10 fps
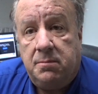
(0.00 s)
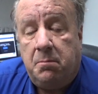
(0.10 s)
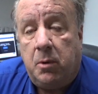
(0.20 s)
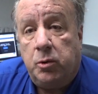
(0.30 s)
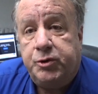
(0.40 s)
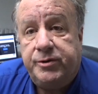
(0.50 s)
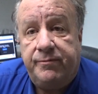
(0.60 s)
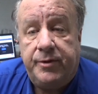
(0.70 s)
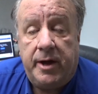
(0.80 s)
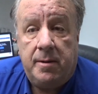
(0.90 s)
Most
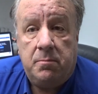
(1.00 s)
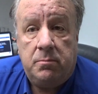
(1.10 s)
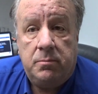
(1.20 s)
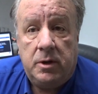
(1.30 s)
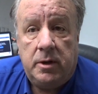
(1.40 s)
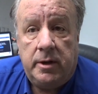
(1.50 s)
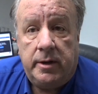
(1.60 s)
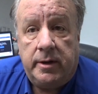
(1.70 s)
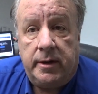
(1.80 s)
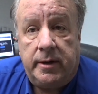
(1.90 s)
of them
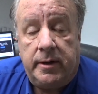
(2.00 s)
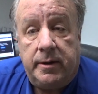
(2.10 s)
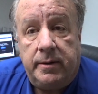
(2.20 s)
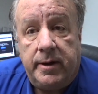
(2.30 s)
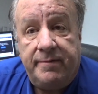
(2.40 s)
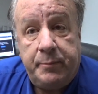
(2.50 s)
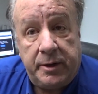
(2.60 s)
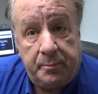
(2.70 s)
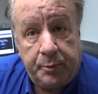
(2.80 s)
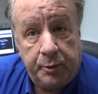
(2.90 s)
have
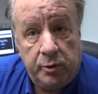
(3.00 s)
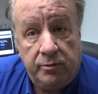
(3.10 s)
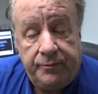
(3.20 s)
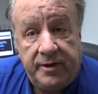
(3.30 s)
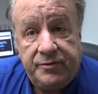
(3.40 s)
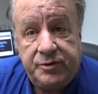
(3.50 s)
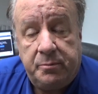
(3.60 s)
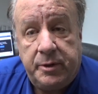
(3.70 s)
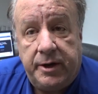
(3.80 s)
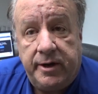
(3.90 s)
been approved. They've
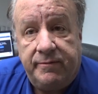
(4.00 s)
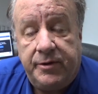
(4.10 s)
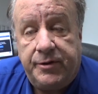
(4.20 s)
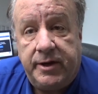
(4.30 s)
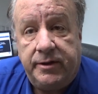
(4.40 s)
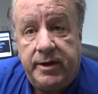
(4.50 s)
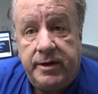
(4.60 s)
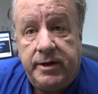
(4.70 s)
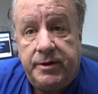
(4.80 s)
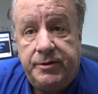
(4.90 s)
submitted everything they
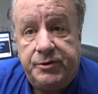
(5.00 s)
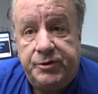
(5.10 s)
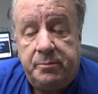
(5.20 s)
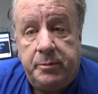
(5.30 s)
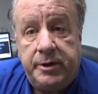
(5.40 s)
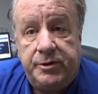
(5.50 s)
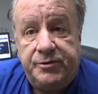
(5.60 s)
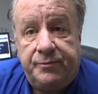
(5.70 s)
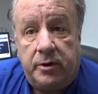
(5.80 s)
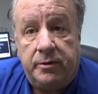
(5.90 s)
needed to submit as
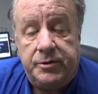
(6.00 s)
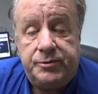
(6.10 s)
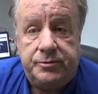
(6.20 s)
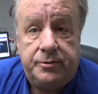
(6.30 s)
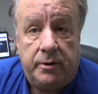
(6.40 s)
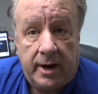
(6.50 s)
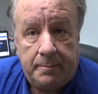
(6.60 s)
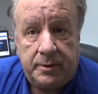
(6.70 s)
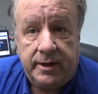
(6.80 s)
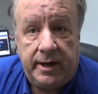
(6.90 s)
far as their
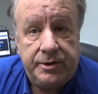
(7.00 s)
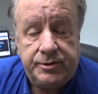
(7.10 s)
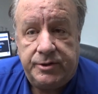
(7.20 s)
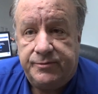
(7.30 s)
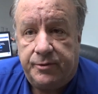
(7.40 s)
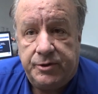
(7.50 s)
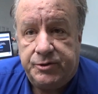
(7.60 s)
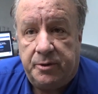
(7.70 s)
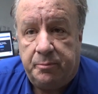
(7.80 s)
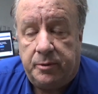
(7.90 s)
application. It's very
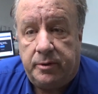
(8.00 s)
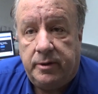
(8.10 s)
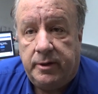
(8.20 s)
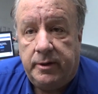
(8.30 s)
simple.